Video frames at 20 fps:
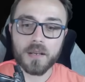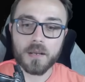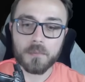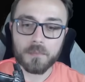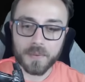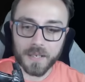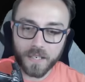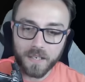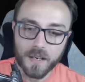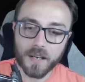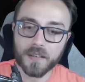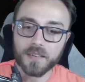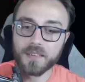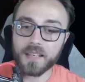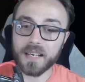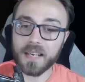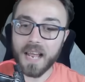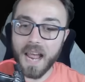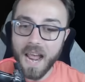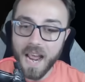because
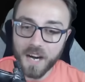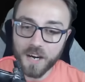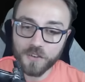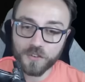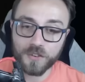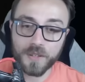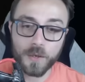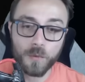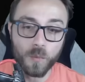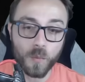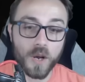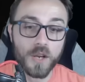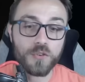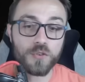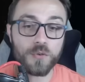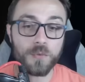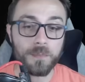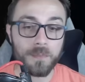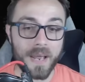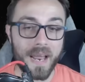I actually want
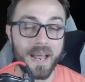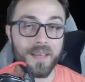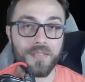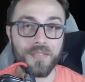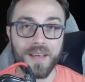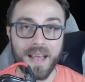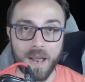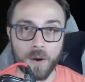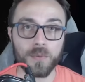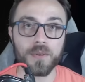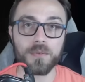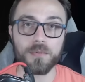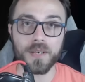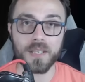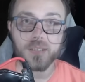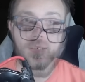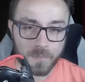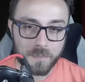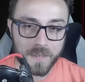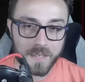to path out of it.
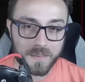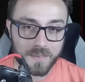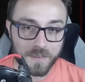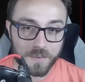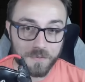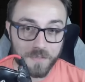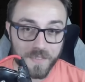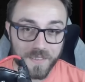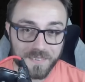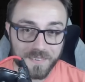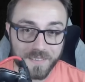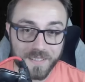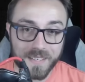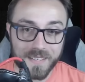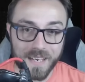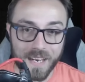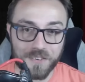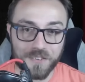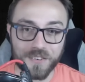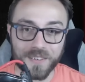Because of this
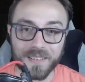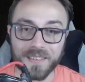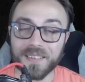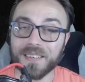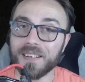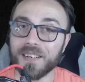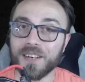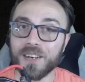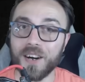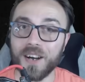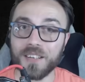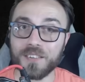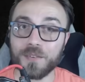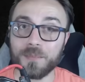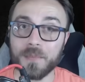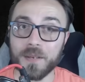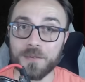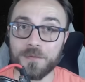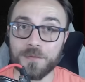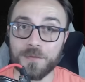connection costs
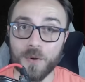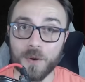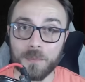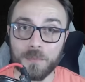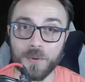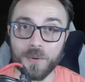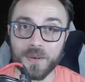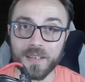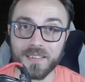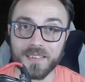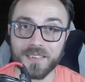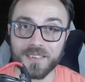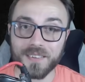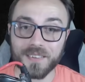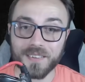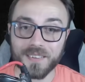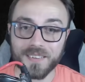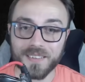me four points,